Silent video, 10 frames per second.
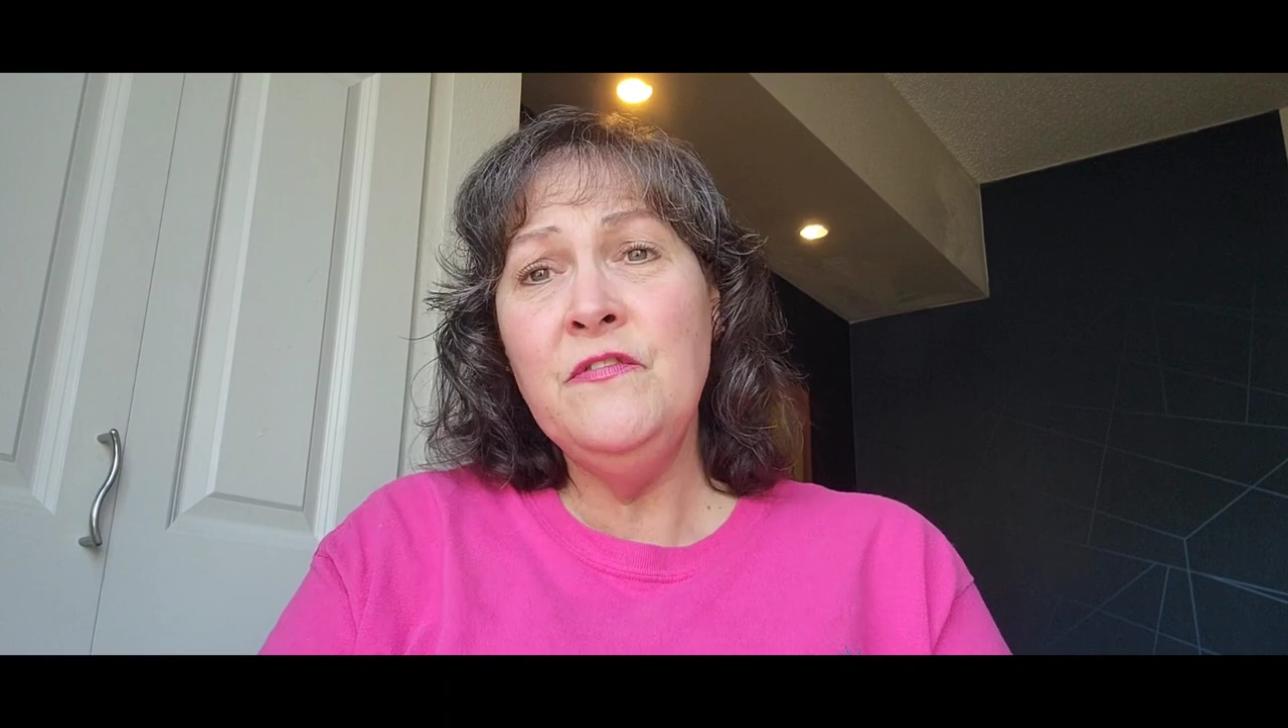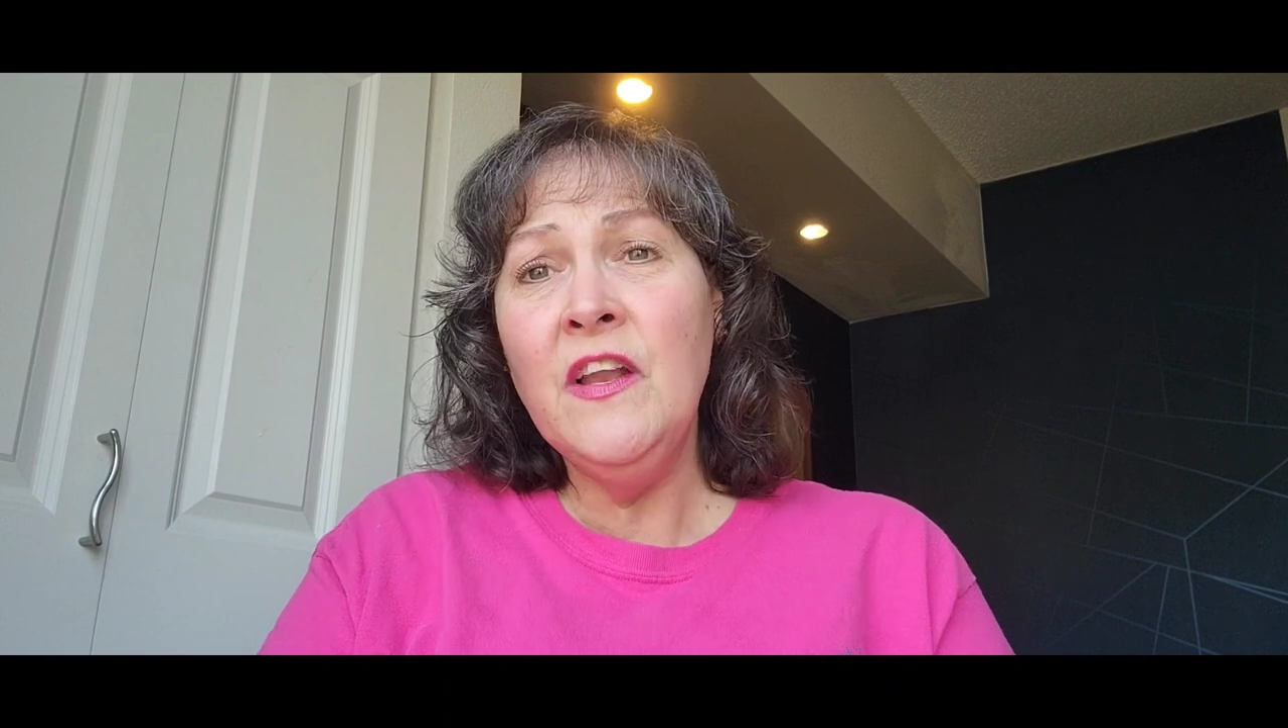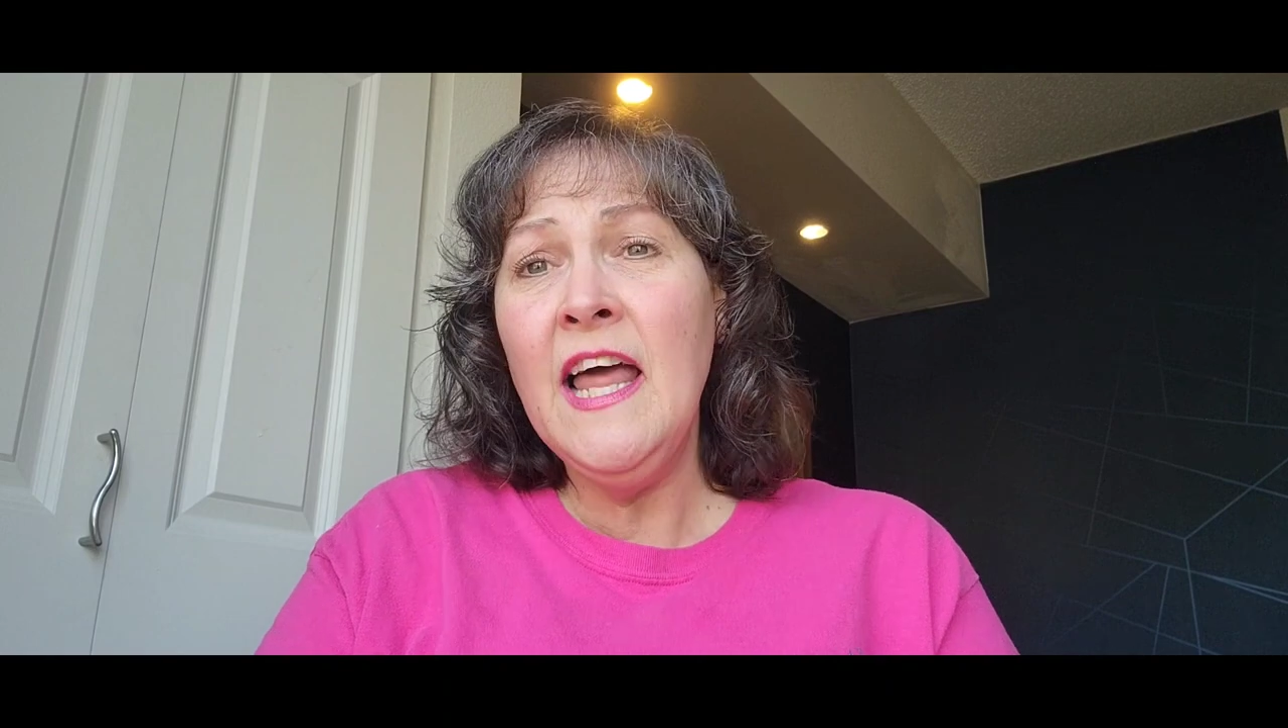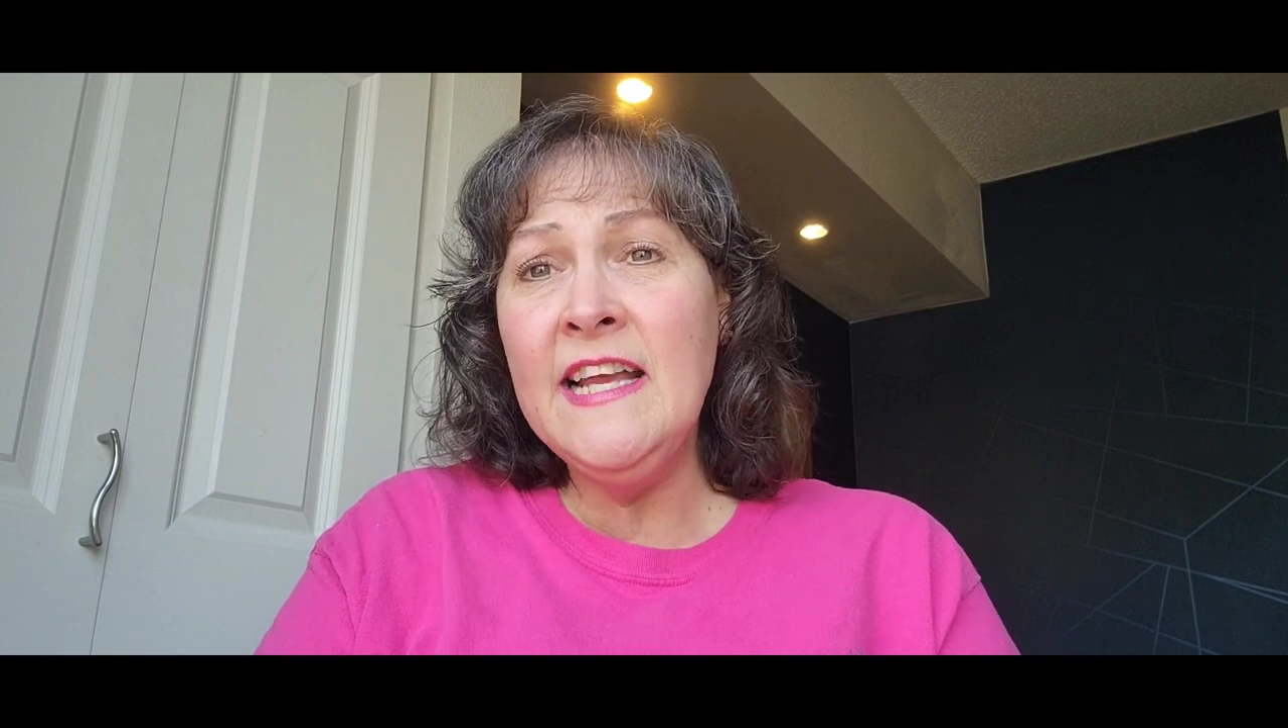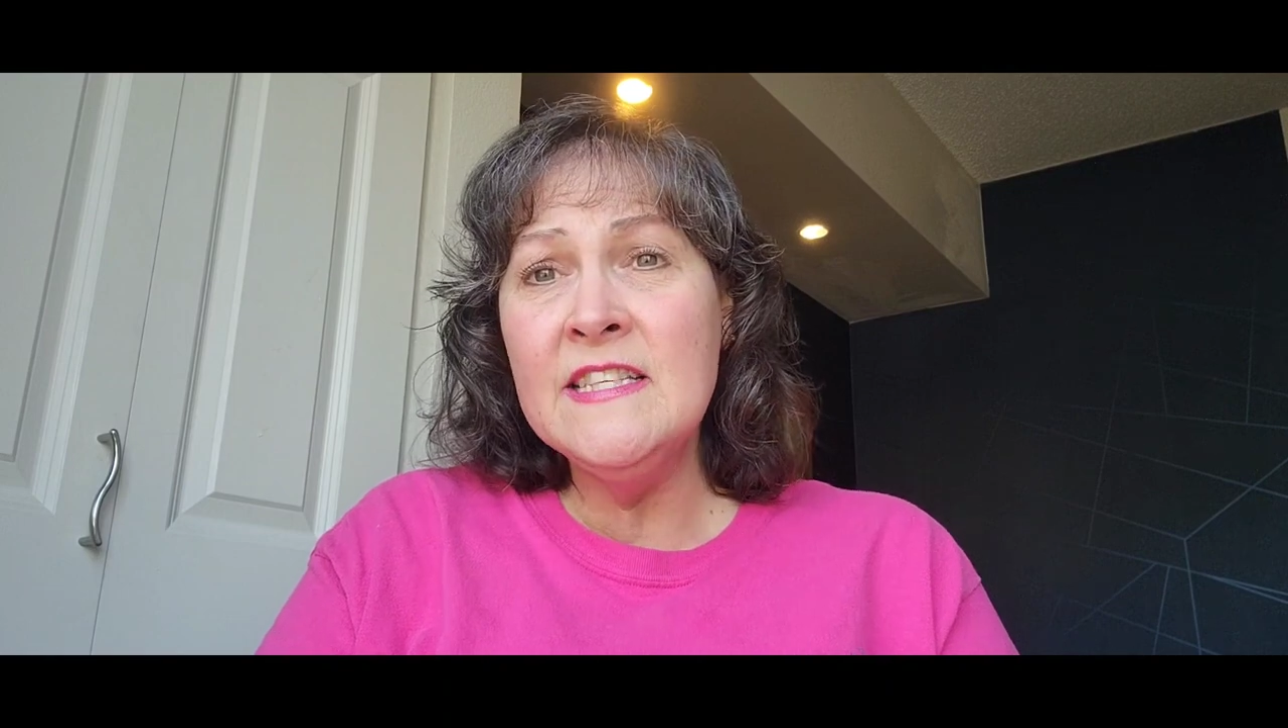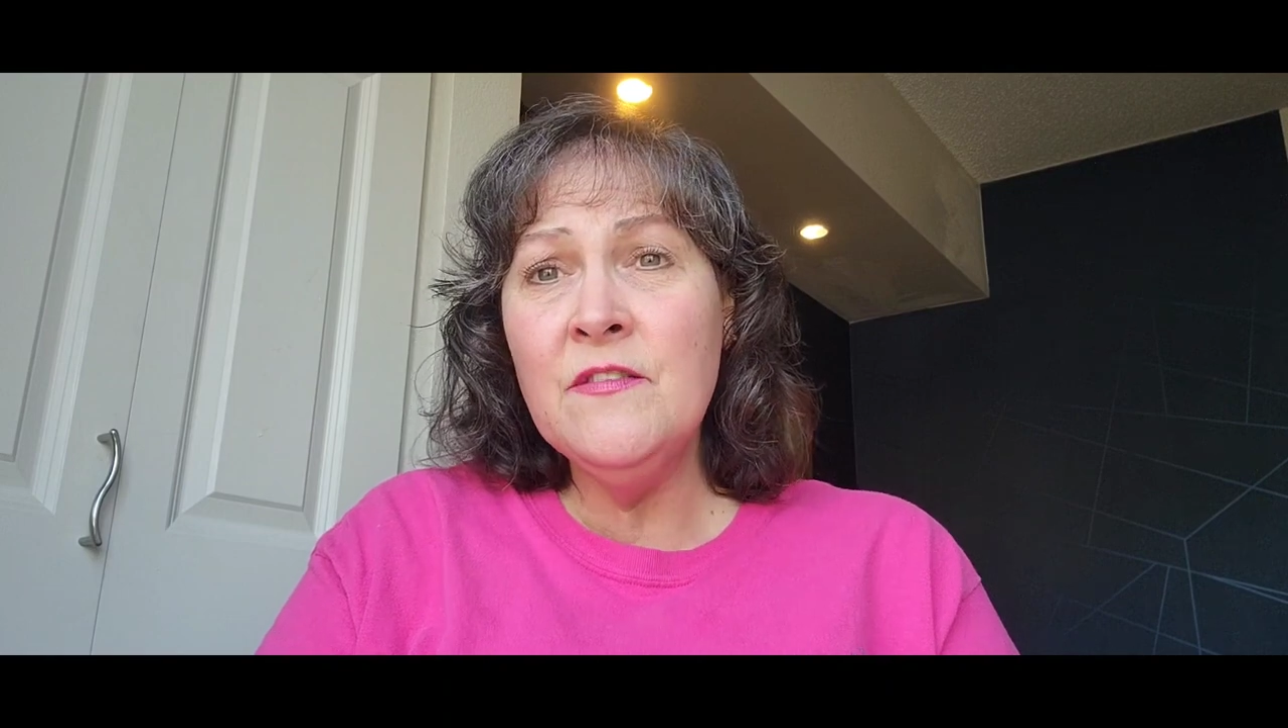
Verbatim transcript: fillets